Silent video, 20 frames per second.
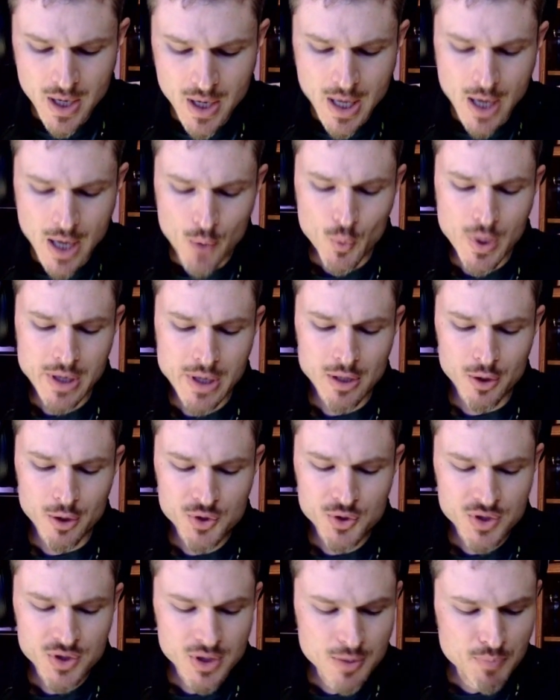Regular
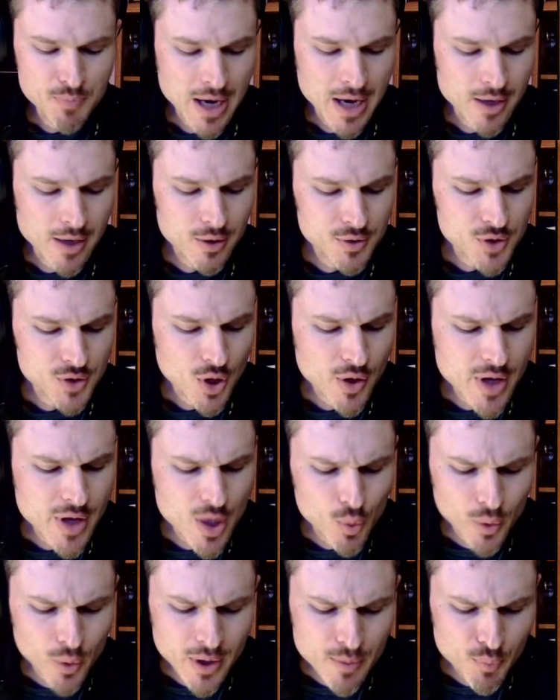sleep patterns are
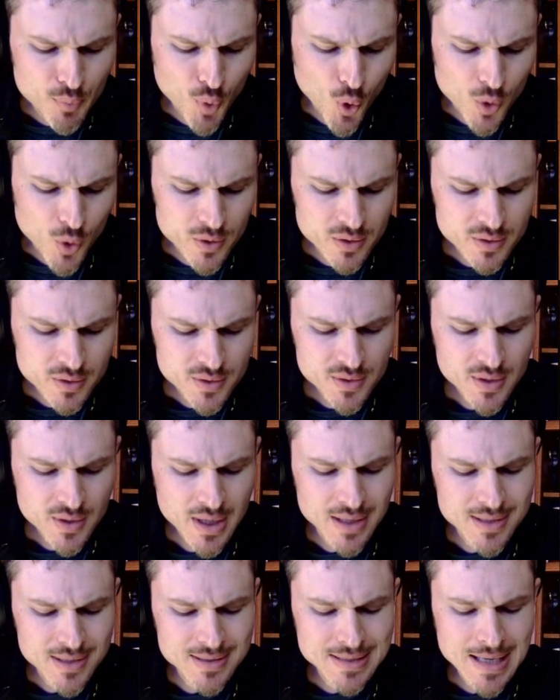equally important, and
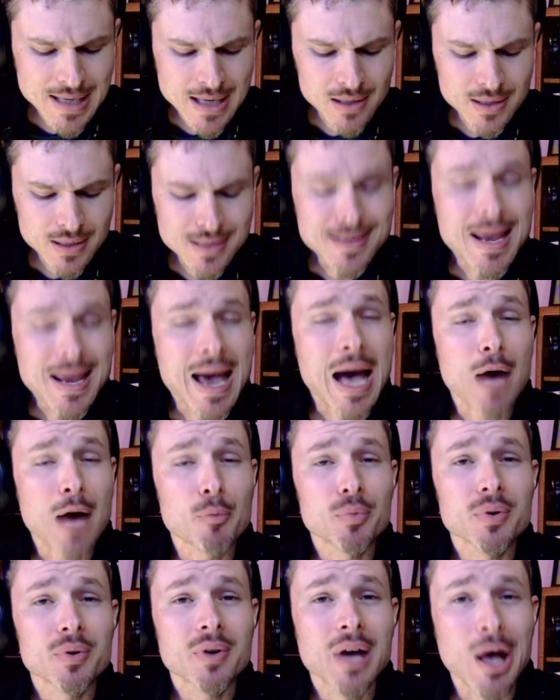a daily nap
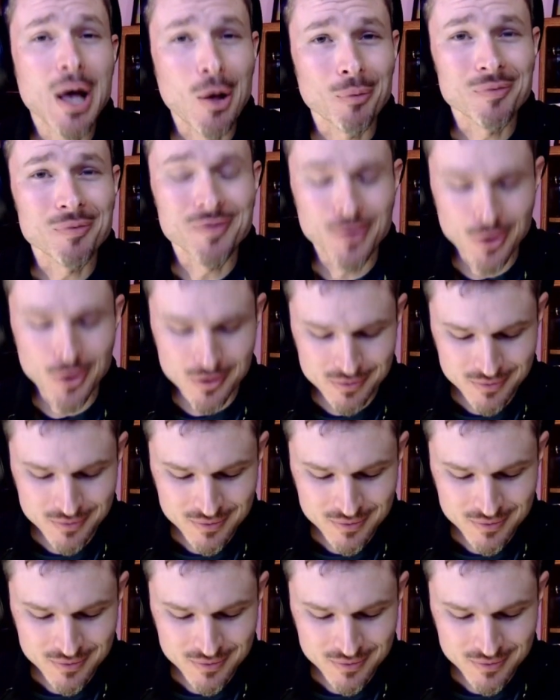helpful,